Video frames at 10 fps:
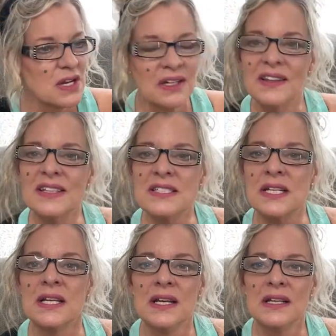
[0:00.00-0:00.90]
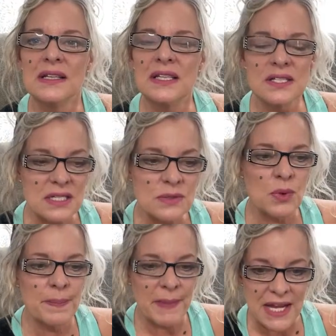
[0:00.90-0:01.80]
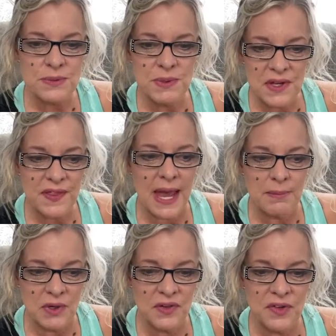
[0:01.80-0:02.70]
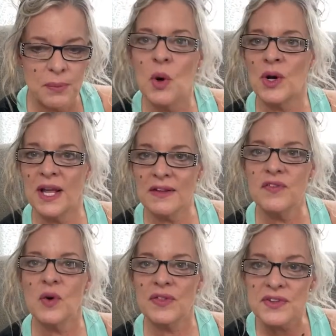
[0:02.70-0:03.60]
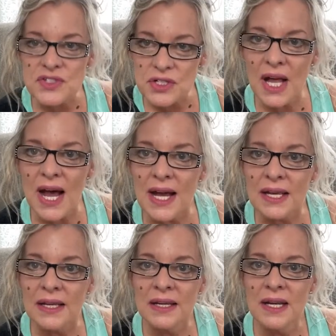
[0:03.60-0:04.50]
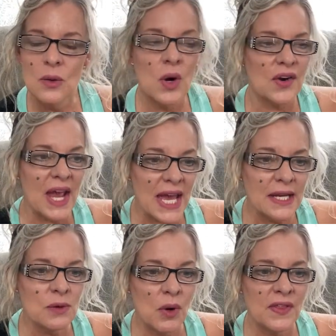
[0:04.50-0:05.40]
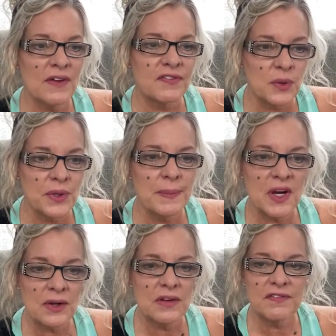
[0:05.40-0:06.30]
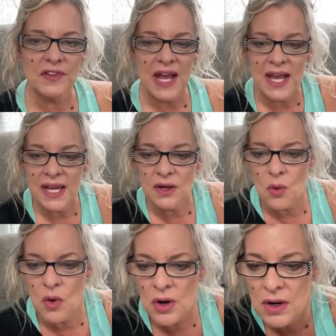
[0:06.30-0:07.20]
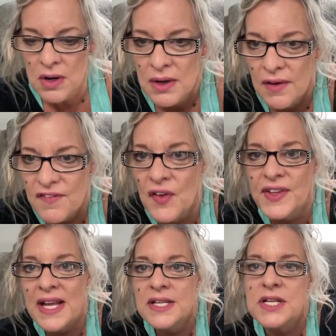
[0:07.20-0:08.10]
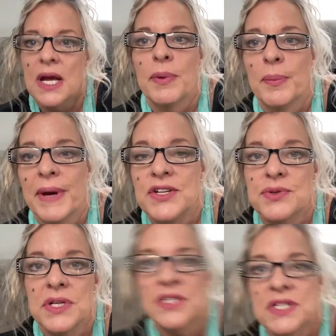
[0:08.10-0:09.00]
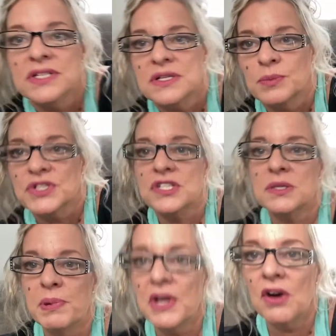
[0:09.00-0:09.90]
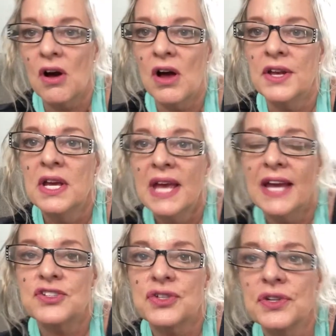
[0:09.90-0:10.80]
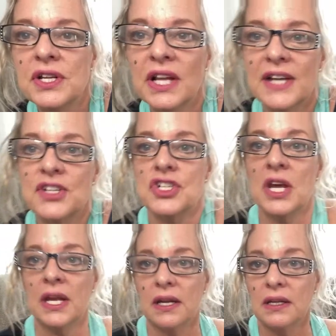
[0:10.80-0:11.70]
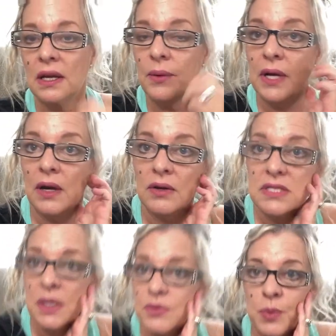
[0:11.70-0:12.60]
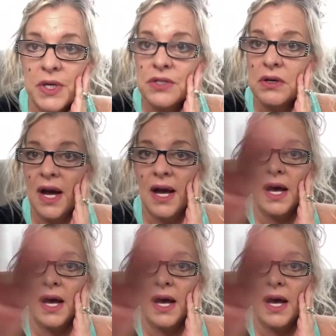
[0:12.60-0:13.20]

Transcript: Listen, reminds me of that movie Born on the 4th of July, where anyone that flew an American flag or felt any type of patriotism was spit on and treated like shit. There we go, because that was way too high.